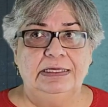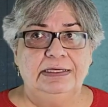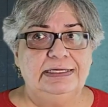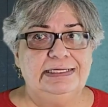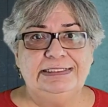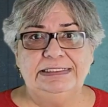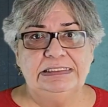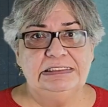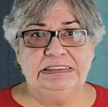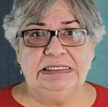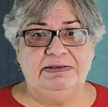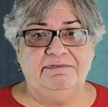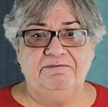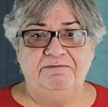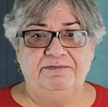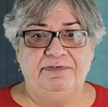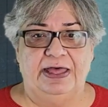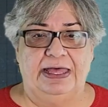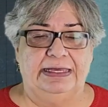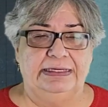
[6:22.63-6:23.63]
it is in
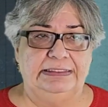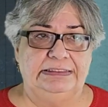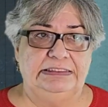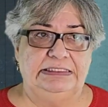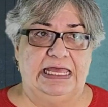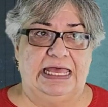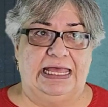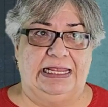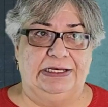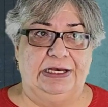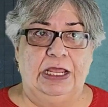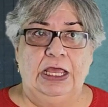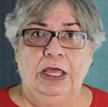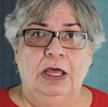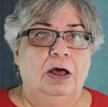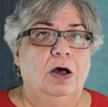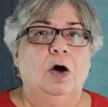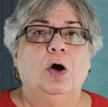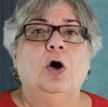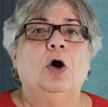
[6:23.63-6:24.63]
fact an
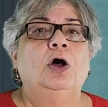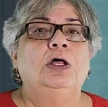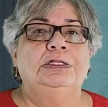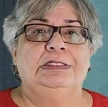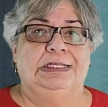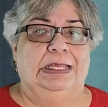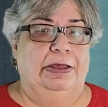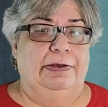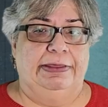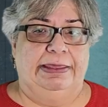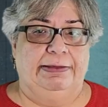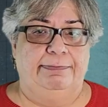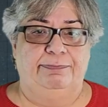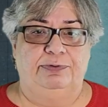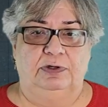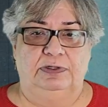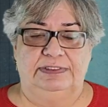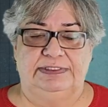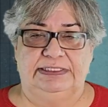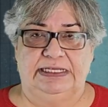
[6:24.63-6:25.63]
ongoing
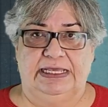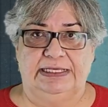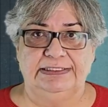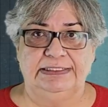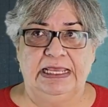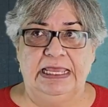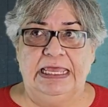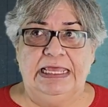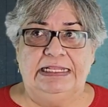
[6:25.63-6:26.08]
process